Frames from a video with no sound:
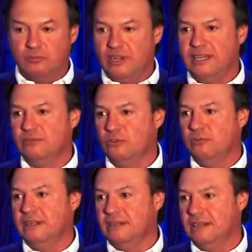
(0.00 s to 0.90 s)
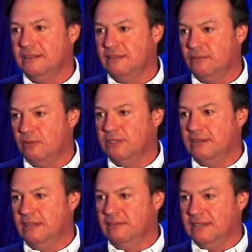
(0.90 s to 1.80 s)
Brian Rubin from the
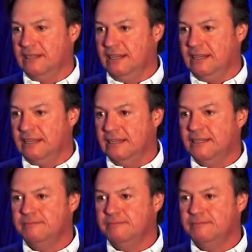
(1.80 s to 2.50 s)
Cleveland Clinic